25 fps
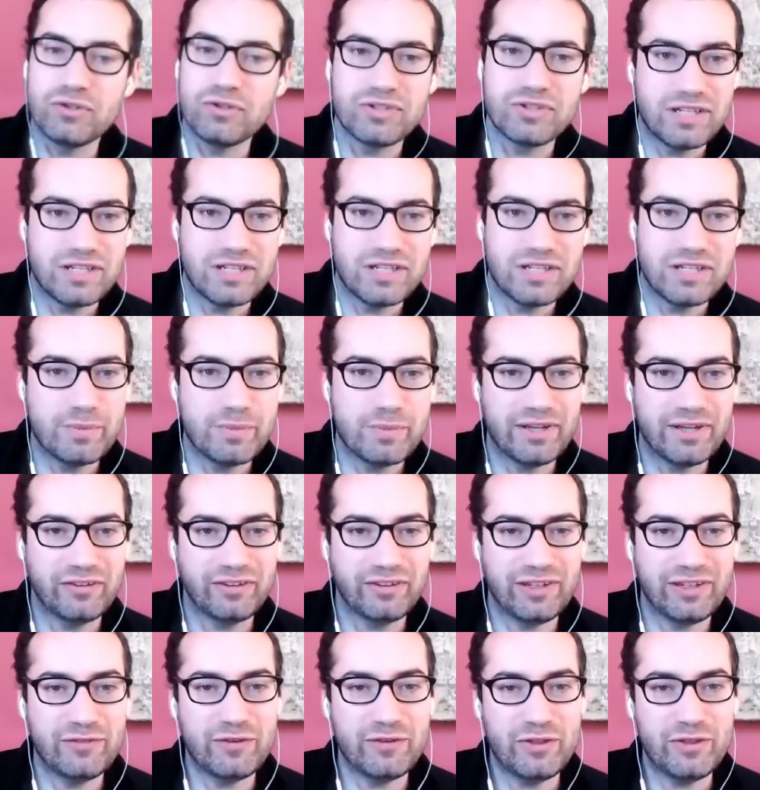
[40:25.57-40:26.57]
too because
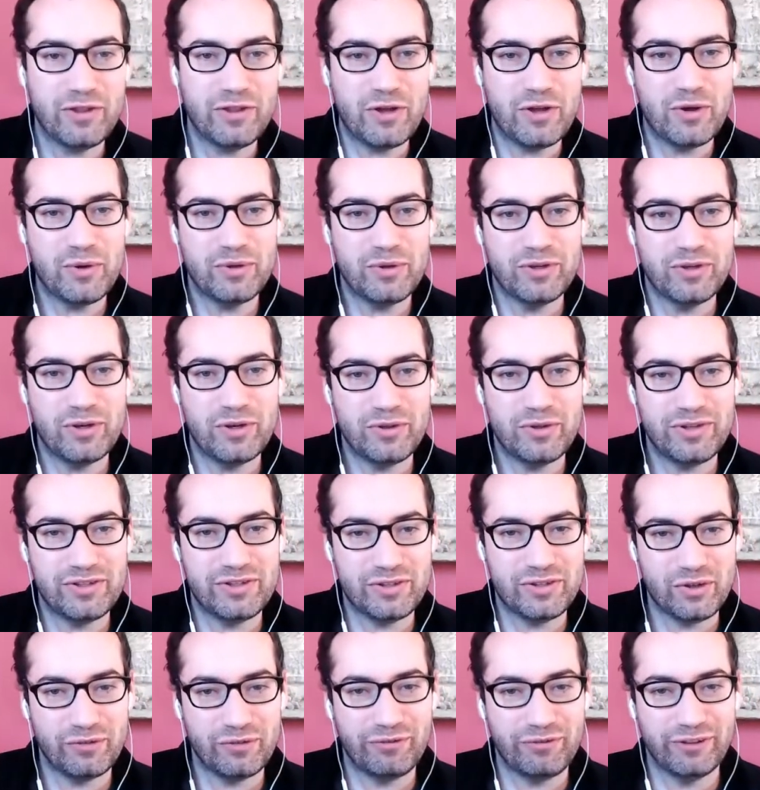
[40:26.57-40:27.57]
even though you know these
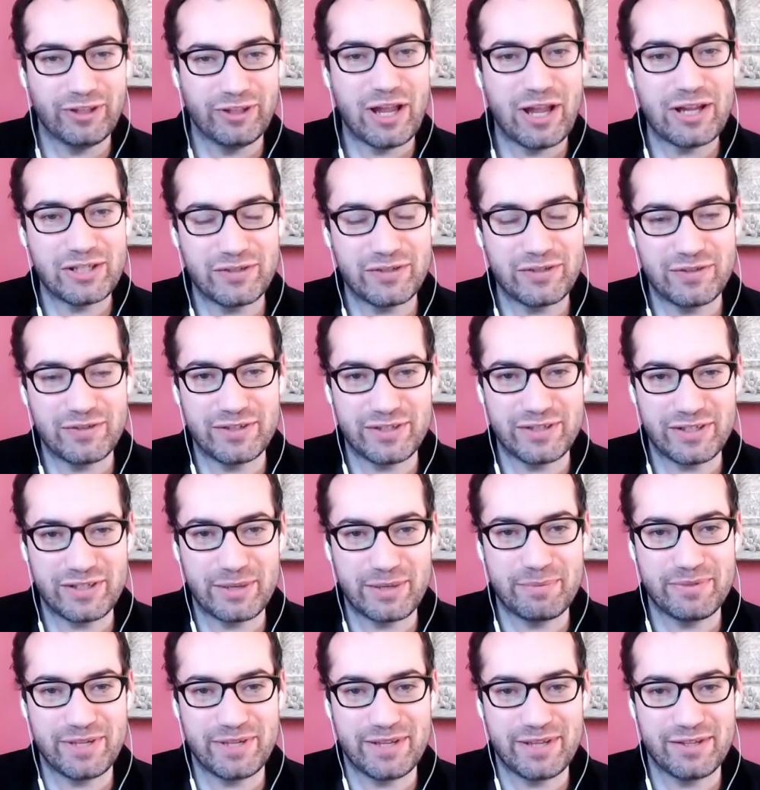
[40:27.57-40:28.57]
philosophies in some
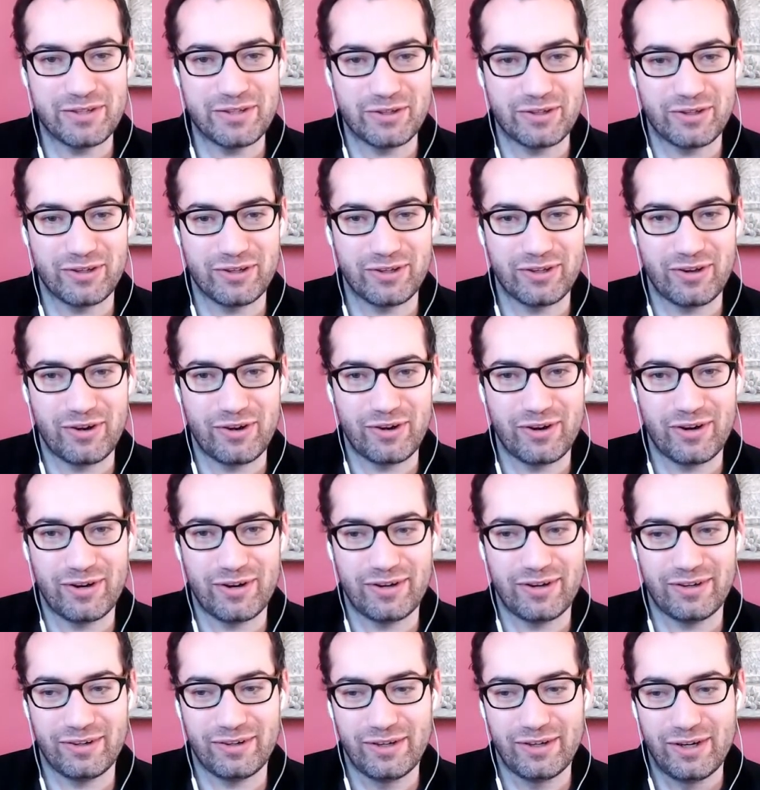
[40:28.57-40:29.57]
sense are
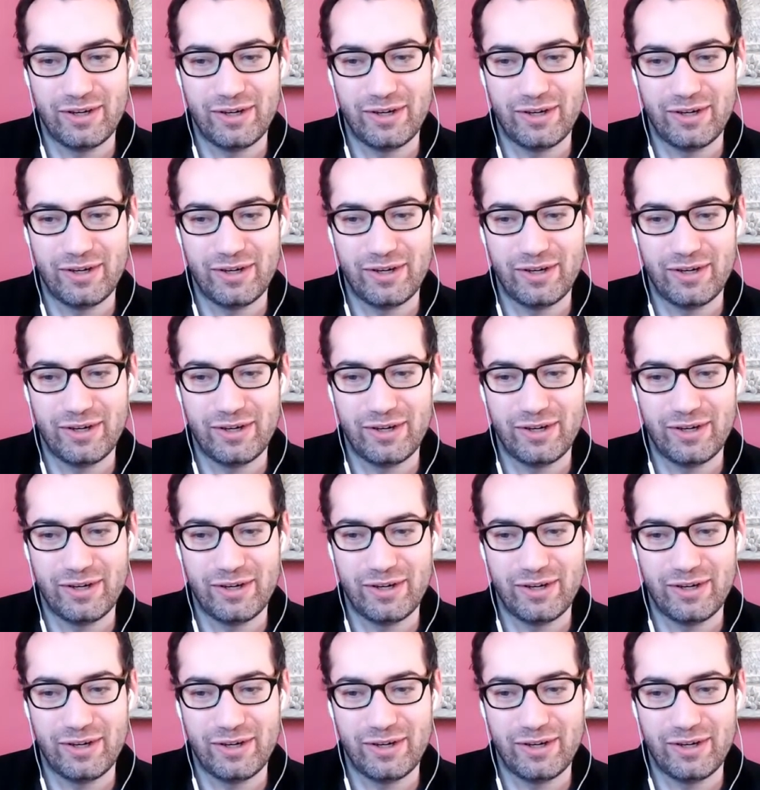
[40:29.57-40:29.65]
are